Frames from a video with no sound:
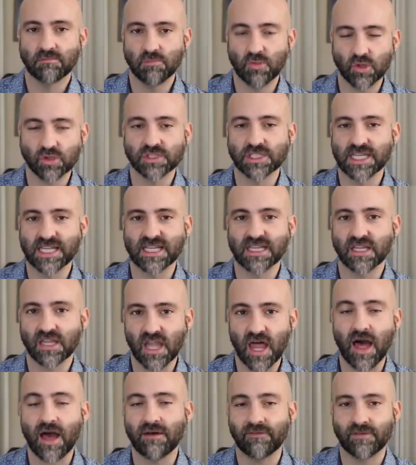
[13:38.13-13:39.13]
molten
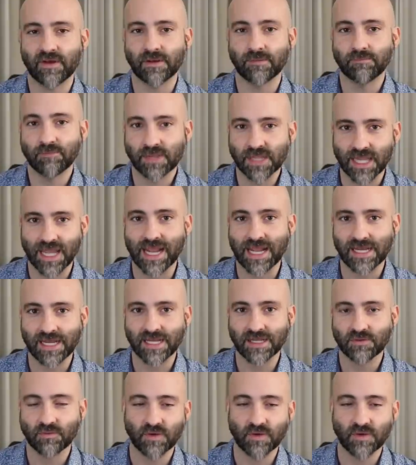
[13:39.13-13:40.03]
lava planet,